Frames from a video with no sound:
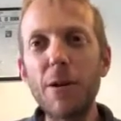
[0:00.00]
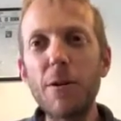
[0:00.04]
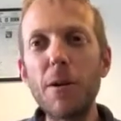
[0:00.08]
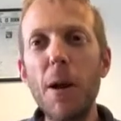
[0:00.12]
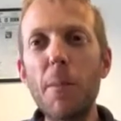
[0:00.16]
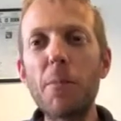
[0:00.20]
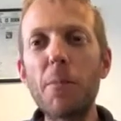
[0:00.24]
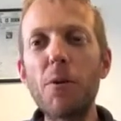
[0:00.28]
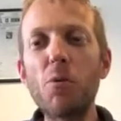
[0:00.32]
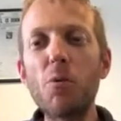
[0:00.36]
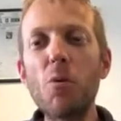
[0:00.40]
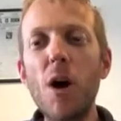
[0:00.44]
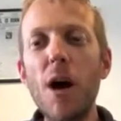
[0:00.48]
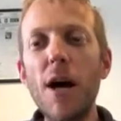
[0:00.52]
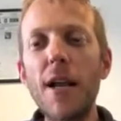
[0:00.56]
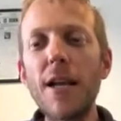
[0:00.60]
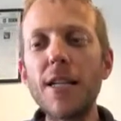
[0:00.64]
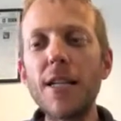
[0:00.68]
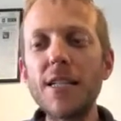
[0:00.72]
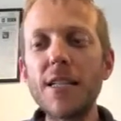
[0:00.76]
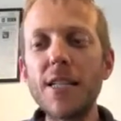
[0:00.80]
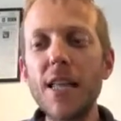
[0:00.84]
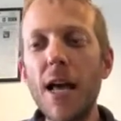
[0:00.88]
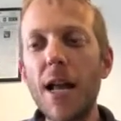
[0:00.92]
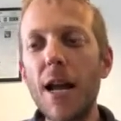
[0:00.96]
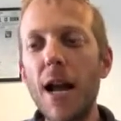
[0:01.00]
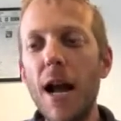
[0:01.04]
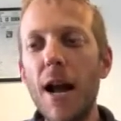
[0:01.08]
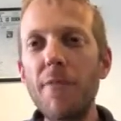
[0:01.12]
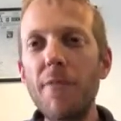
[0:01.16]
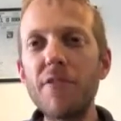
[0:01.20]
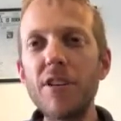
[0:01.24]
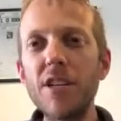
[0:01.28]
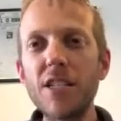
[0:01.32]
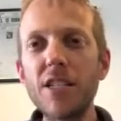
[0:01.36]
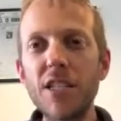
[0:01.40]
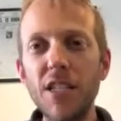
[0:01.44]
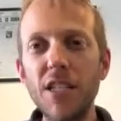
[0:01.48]
Number one is that
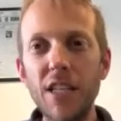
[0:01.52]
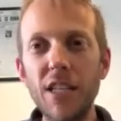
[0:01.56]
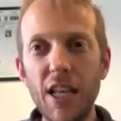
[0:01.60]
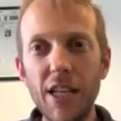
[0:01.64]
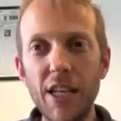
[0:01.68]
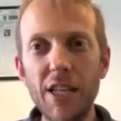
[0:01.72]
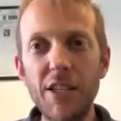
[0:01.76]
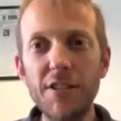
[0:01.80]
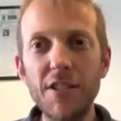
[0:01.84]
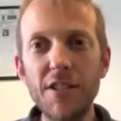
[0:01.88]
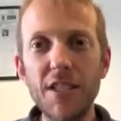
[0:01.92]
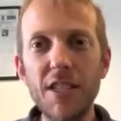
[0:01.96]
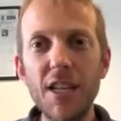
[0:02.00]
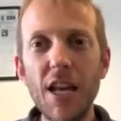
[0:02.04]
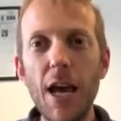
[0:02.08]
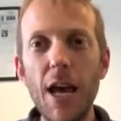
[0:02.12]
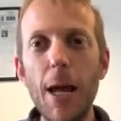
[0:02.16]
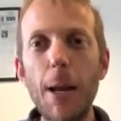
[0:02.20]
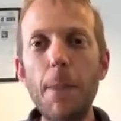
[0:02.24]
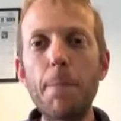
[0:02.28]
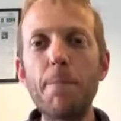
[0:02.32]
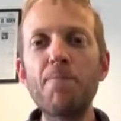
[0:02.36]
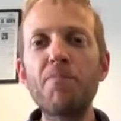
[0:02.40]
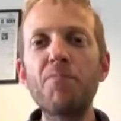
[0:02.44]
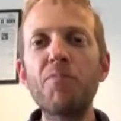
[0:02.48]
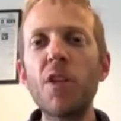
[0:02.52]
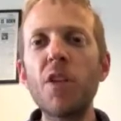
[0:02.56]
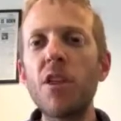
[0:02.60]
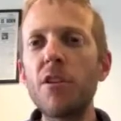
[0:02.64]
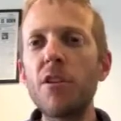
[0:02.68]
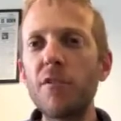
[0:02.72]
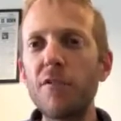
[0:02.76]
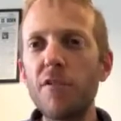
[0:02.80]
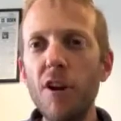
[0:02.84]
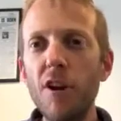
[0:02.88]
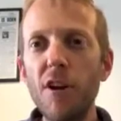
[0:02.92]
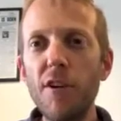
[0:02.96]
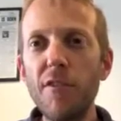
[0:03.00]
obviously, like you said,
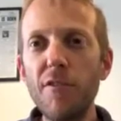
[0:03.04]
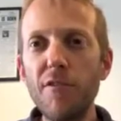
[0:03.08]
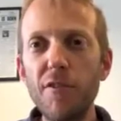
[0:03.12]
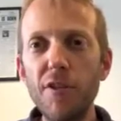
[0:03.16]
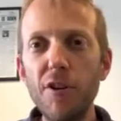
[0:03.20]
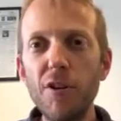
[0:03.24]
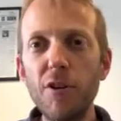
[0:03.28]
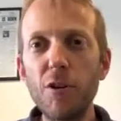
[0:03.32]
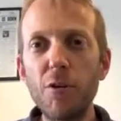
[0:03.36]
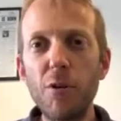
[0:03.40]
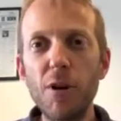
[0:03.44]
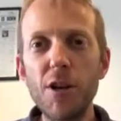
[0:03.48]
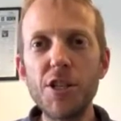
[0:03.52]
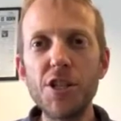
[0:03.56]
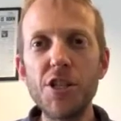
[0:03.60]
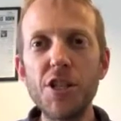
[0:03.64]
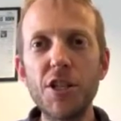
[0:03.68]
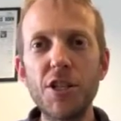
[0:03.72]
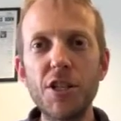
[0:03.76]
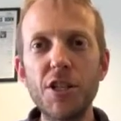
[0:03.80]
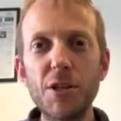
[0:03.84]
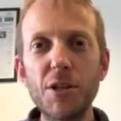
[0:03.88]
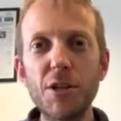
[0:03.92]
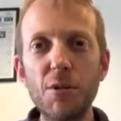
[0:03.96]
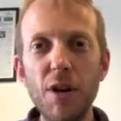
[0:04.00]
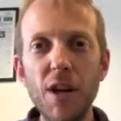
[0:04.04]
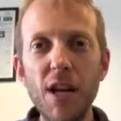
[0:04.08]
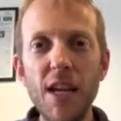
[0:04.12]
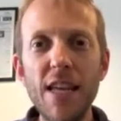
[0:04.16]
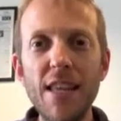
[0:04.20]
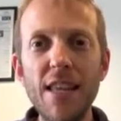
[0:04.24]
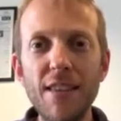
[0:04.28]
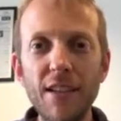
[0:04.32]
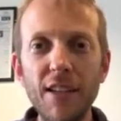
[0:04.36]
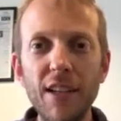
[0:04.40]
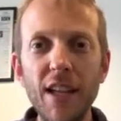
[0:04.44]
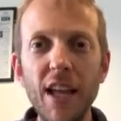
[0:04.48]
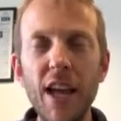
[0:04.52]
there are very few Christians who are in
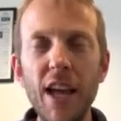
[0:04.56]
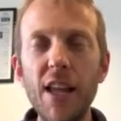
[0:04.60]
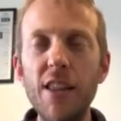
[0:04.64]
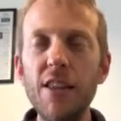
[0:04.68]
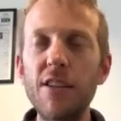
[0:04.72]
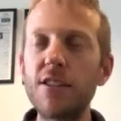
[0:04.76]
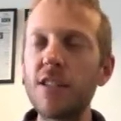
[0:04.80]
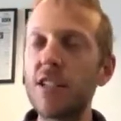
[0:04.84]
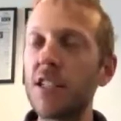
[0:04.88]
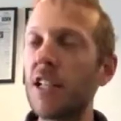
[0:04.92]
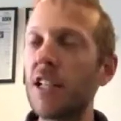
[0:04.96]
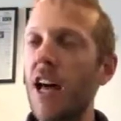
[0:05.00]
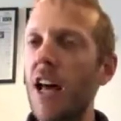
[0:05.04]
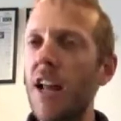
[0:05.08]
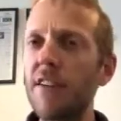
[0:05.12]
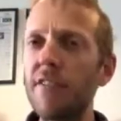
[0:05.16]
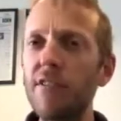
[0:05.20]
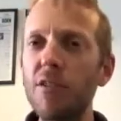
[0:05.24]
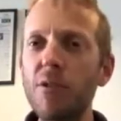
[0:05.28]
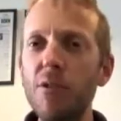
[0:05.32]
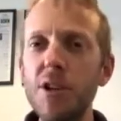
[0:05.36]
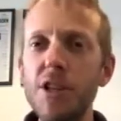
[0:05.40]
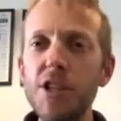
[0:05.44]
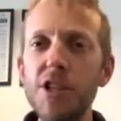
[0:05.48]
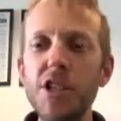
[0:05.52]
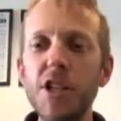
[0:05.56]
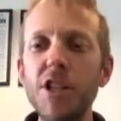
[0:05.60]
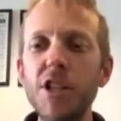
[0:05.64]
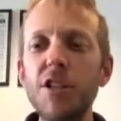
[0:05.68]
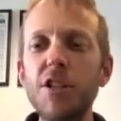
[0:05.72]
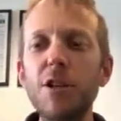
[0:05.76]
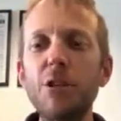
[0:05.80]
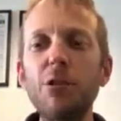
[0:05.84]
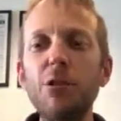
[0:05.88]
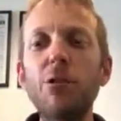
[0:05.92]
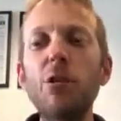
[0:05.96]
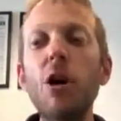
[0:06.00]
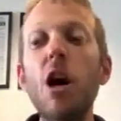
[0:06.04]
the land. There's a lot of Christians
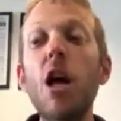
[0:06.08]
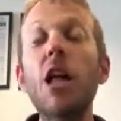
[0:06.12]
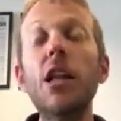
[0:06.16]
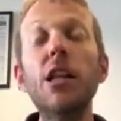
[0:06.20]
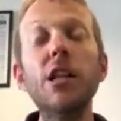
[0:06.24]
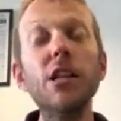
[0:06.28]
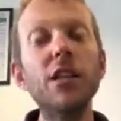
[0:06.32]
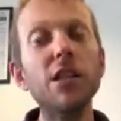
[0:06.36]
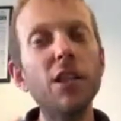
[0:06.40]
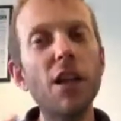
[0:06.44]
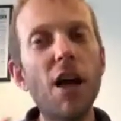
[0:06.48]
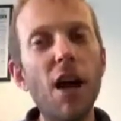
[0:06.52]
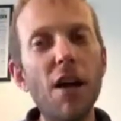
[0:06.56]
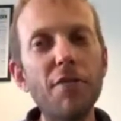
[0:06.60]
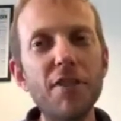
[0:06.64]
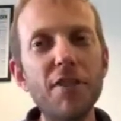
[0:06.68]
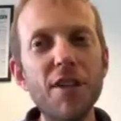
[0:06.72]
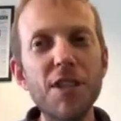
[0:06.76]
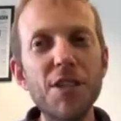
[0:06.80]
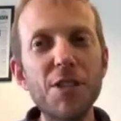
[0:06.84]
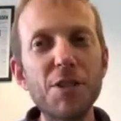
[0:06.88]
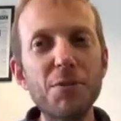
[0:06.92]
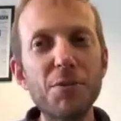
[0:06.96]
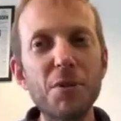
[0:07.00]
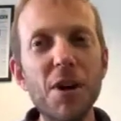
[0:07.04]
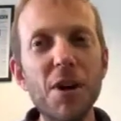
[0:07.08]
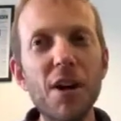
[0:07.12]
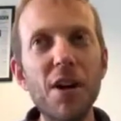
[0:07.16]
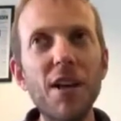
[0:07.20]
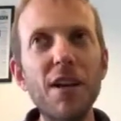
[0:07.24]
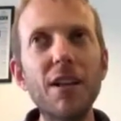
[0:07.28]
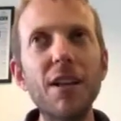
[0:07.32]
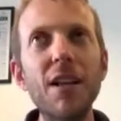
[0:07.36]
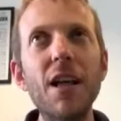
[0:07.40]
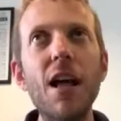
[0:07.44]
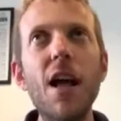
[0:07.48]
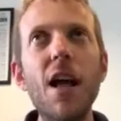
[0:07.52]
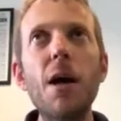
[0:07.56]
who love
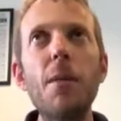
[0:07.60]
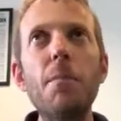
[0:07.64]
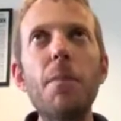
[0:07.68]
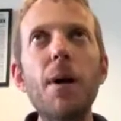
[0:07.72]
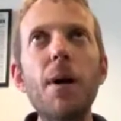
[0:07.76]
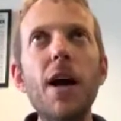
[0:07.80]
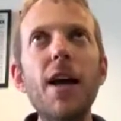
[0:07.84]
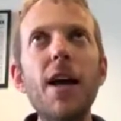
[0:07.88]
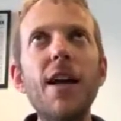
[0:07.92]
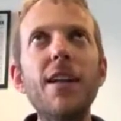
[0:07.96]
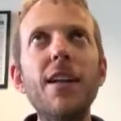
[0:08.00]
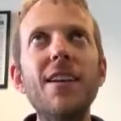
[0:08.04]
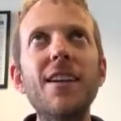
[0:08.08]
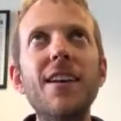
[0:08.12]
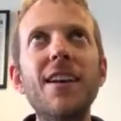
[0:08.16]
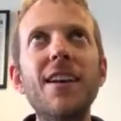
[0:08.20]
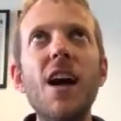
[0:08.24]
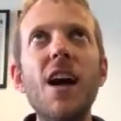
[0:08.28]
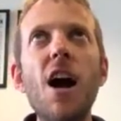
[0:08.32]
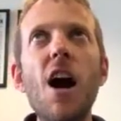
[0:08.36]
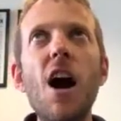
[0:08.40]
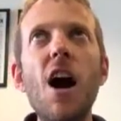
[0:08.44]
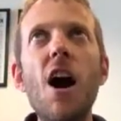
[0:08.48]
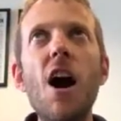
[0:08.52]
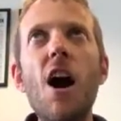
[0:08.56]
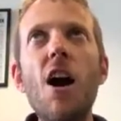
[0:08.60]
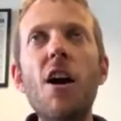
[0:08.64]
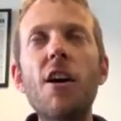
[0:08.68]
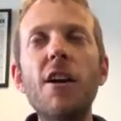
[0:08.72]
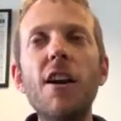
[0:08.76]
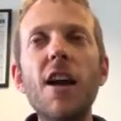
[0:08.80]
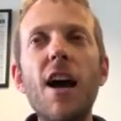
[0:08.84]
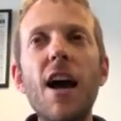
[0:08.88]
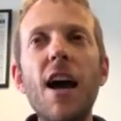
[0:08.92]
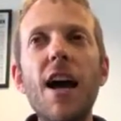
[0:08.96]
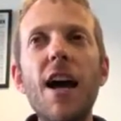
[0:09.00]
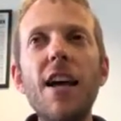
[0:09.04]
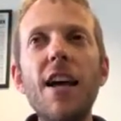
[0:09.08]
Israel, but are
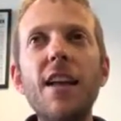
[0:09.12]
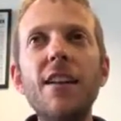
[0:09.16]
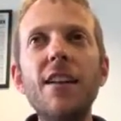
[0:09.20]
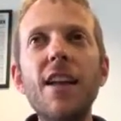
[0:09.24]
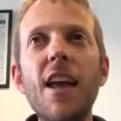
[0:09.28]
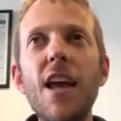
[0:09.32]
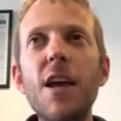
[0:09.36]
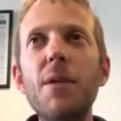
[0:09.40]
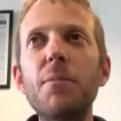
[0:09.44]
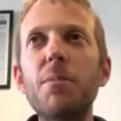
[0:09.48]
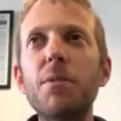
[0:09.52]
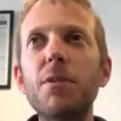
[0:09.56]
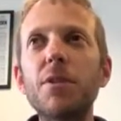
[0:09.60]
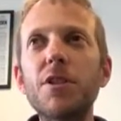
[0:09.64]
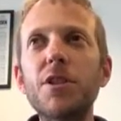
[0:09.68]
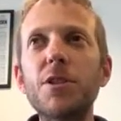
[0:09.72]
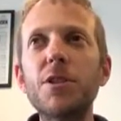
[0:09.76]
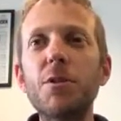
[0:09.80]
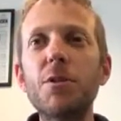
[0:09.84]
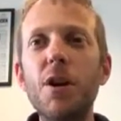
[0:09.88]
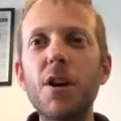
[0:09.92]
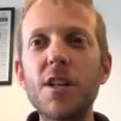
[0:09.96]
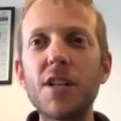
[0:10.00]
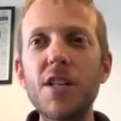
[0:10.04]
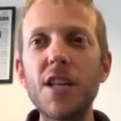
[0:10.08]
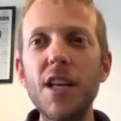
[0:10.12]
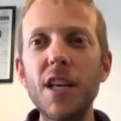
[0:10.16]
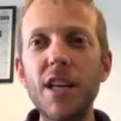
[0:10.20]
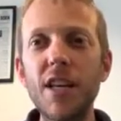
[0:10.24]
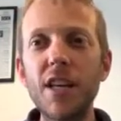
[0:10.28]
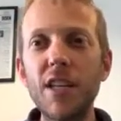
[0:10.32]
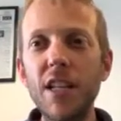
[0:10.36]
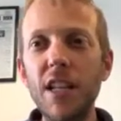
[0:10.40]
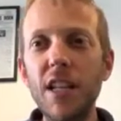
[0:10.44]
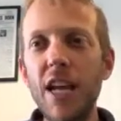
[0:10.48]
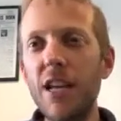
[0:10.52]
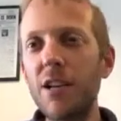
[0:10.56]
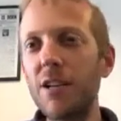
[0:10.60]
not able to
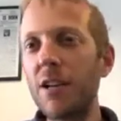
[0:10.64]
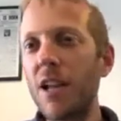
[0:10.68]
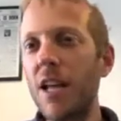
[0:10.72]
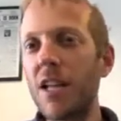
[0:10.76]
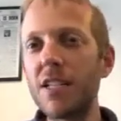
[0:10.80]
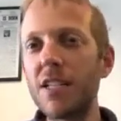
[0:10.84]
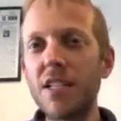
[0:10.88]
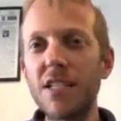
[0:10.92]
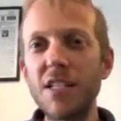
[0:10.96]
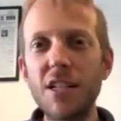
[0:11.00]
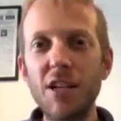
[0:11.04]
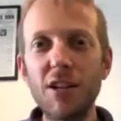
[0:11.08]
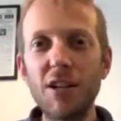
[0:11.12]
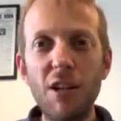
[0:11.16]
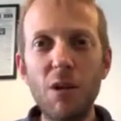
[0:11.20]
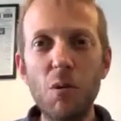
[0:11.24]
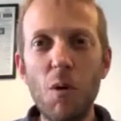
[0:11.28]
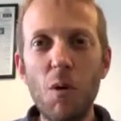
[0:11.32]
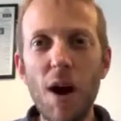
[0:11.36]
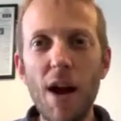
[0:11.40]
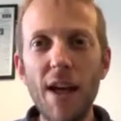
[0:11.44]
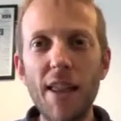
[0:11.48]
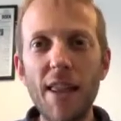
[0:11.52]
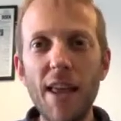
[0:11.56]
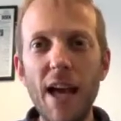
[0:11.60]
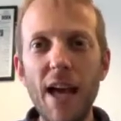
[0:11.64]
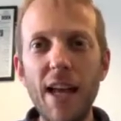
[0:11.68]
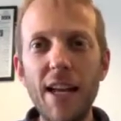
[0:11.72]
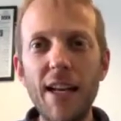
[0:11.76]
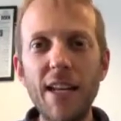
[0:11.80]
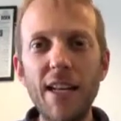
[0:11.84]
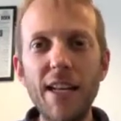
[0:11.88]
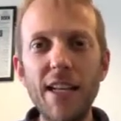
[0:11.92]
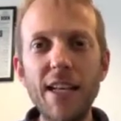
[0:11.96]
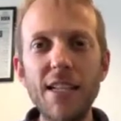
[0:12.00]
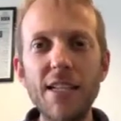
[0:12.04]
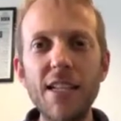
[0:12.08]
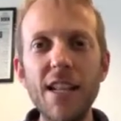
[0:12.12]
articulate necessarily why that
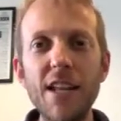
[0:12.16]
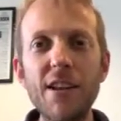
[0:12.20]
is.